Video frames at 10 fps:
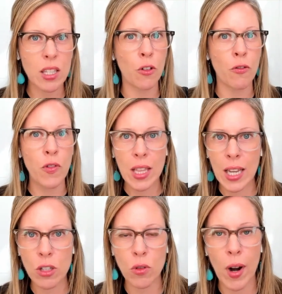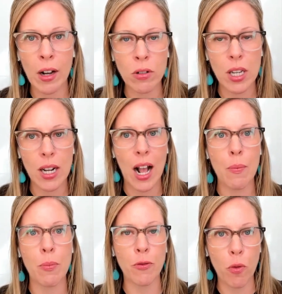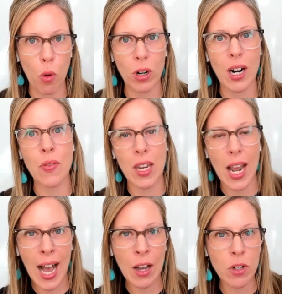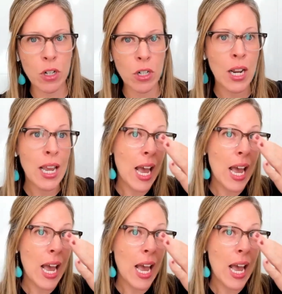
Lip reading: their feelings around it before and then after.